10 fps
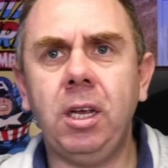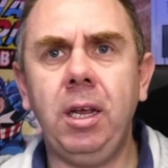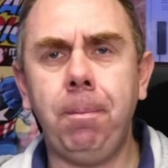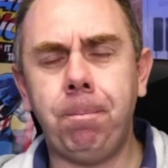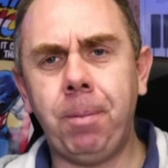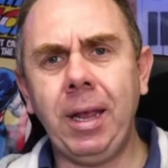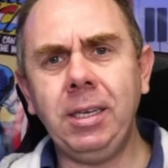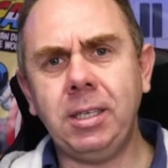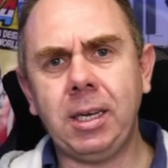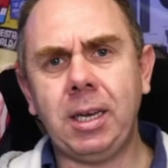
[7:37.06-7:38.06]
it
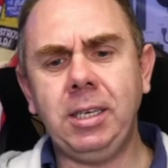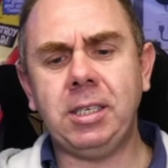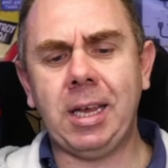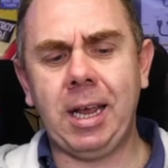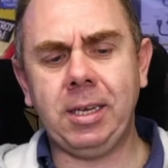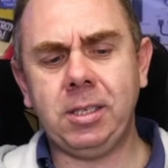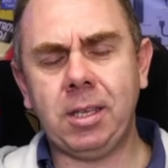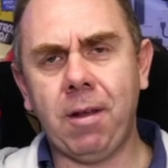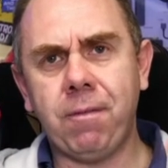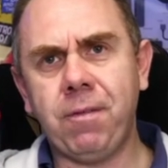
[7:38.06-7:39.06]
basically says
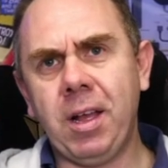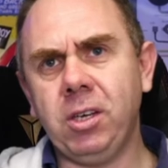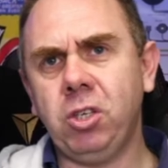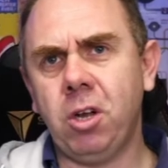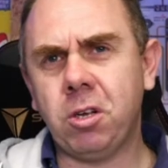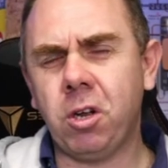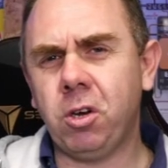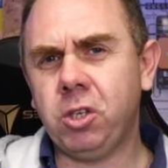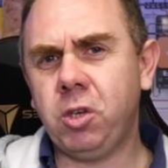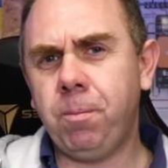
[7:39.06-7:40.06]
that Fatshark are going
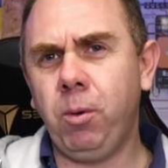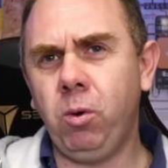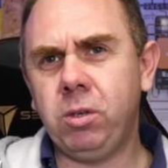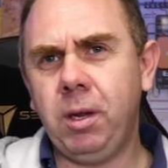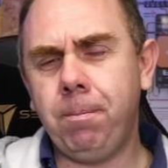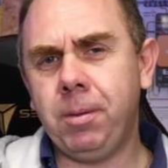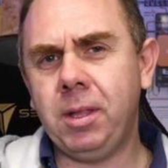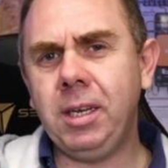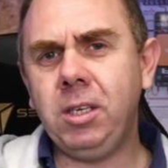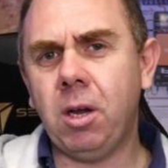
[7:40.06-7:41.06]
to support it, but
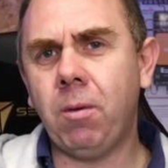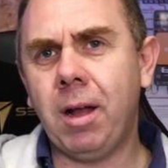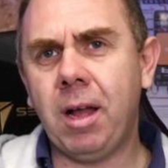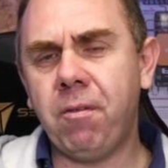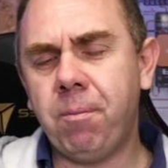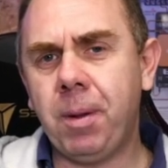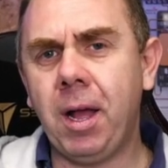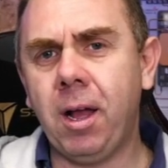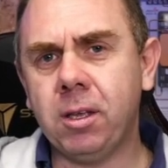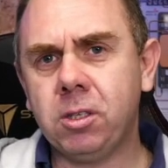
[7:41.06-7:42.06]
they don't have
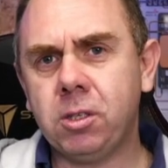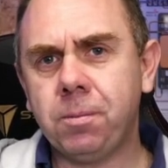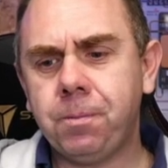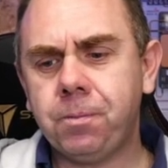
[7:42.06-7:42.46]
parts